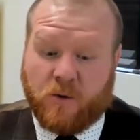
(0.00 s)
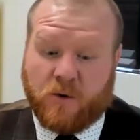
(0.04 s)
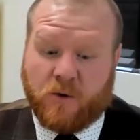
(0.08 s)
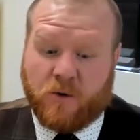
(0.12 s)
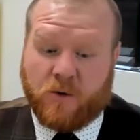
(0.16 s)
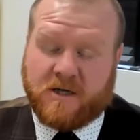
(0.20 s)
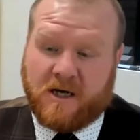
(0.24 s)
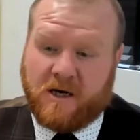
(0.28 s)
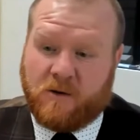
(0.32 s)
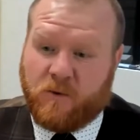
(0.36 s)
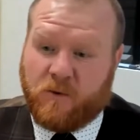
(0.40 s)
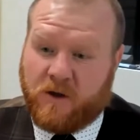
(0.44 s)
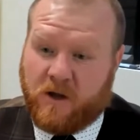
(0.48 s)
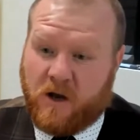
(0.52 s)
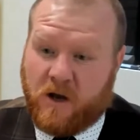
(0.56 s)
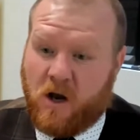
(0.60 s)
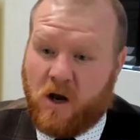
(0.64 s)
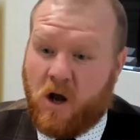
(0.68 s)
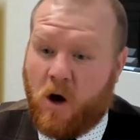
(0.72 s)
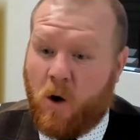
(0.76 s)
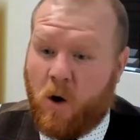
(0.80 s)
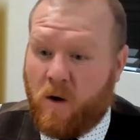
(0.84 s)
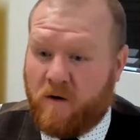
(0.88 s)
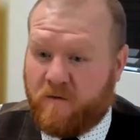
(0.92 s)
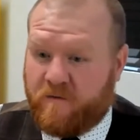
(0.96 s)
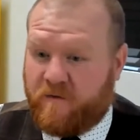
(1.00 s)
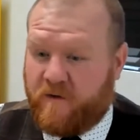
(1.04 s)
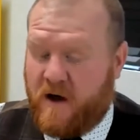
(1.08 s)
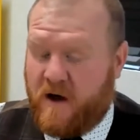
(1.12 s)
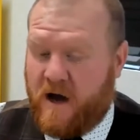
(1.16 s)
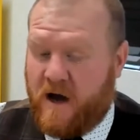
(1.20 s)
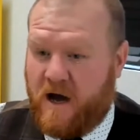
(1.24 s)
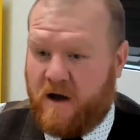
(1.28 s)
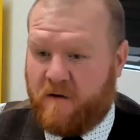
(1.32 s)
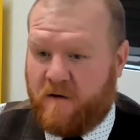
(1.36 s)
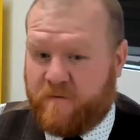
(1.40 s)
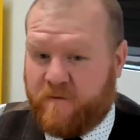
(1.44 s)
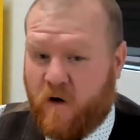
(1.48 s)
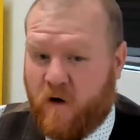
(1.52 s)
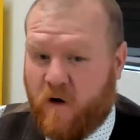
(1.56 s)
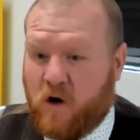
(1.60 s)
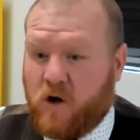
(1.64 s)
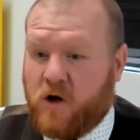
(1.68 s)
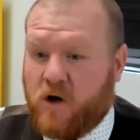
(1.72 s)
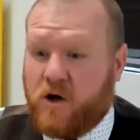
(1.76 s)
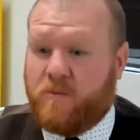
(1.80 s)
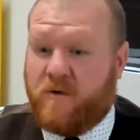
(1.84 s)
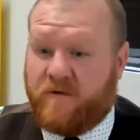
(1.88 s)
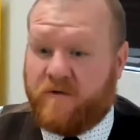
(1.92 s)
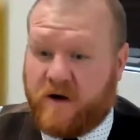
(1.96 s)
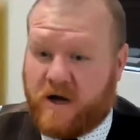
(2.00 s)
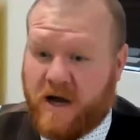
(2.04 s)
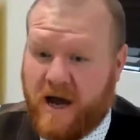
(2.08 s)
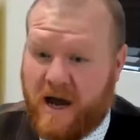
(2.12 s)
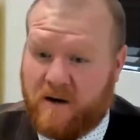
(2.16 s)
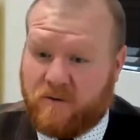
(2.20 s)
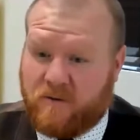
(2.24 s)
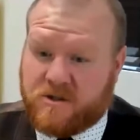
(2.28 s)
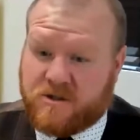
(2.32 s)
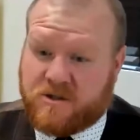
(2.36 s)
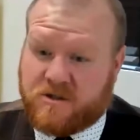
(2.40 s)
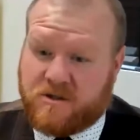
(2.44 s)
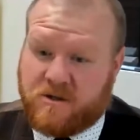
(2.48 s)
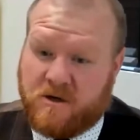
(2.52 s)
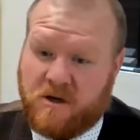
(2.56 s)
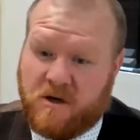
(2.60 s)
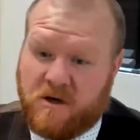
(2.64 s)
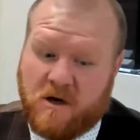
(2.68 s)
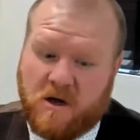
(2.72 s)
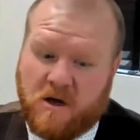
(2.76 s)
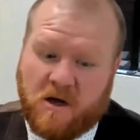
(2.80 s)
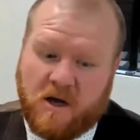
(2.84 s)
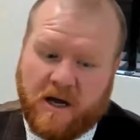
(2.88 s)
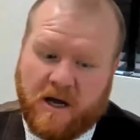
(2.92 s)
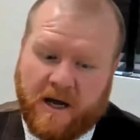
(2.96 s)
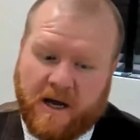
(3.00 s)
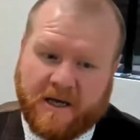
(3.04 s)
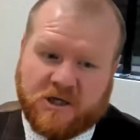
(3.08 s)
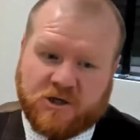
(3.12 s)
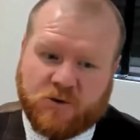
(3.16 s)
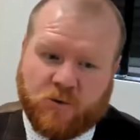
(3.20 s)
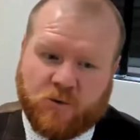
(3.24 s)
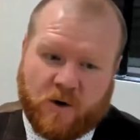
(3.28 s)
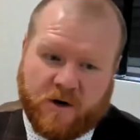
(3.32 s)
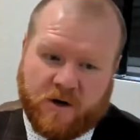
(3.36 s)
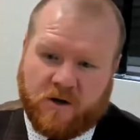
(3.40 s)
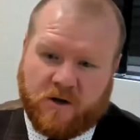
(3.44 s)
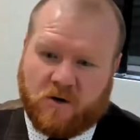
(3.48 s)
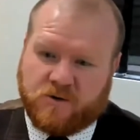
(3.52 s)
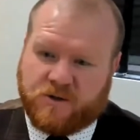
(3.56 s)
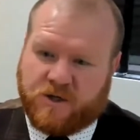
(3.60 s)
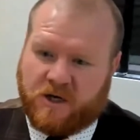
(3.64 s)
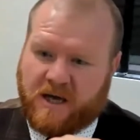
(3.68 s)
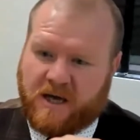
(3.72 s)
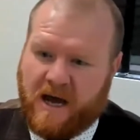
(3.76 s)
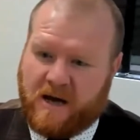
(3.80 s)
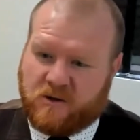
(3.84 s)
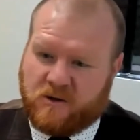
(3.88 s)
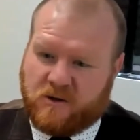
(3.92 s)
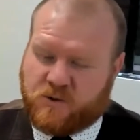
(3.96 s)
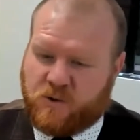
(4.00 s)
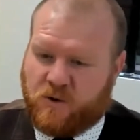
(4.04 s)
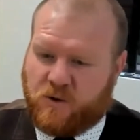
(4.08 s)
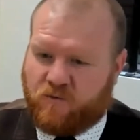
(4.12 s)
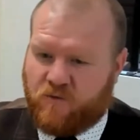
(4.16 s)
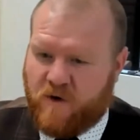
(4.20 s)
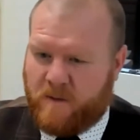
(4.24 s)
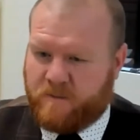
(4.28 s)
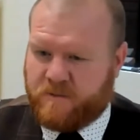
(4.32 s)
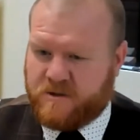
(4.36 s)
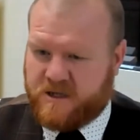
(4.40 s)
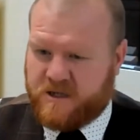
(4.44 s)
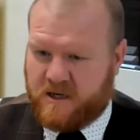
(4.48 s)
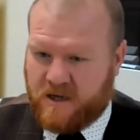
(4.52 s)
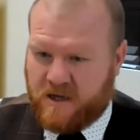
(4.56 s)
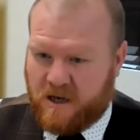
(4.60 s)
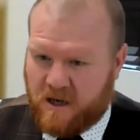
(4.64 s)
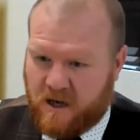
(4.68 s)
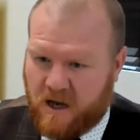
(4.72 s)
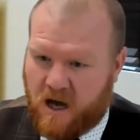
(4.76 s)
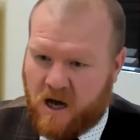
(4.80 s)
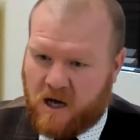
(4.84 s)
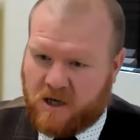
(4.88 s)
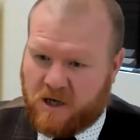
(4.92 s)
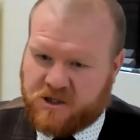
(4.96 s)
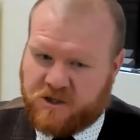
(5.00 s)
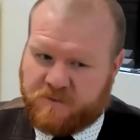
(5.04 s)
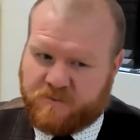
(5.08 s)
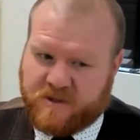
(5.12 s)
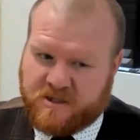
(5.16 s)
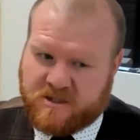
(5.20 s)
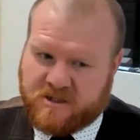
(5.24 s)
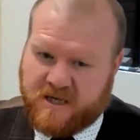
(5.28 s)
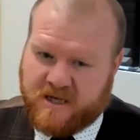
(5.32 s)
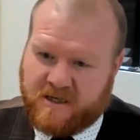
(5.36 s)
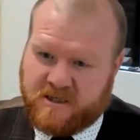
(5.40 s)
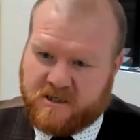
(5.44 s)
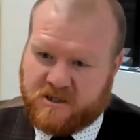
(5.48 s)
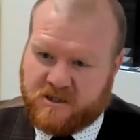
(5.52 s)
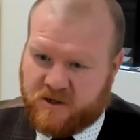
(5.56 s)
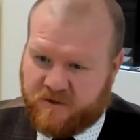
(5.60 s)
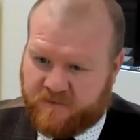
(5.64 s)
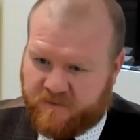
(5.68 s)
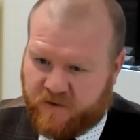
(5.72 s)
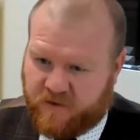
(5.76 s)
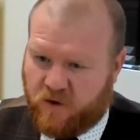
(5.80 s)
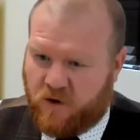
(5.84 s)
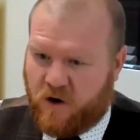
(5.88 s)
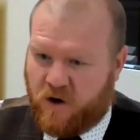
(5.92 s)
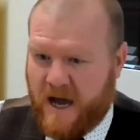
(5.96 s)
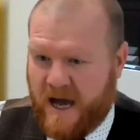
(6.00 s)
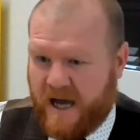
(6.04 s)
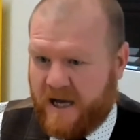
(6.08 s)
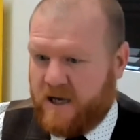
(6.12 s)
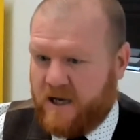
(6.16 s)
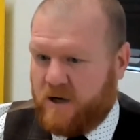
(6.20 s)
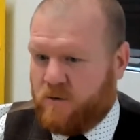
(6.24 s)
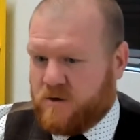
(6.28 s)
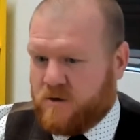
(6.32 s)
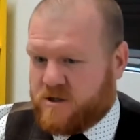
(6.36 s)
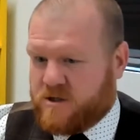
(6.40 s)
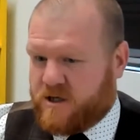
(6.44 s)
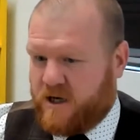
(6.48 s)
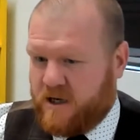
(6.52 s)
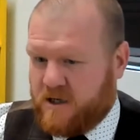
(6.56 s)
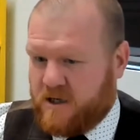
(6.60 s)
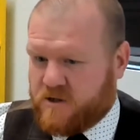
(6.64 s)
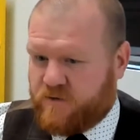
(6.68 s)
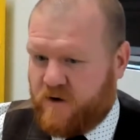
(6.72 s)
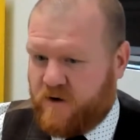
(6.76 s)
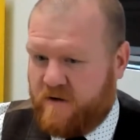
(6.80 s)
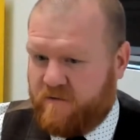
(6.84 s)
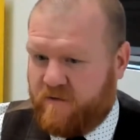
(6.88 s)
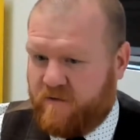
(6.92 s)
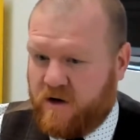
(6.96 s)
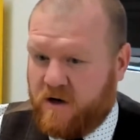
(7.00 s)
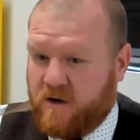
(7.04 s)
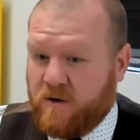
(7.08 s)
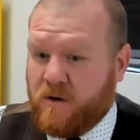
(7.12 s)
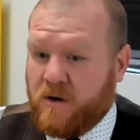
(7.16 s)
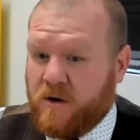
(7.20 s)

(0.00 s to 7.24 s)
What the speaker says: dealing with a lower volume of accounts, each one of those accounts will represent a larger percentage of your annual sales revenue.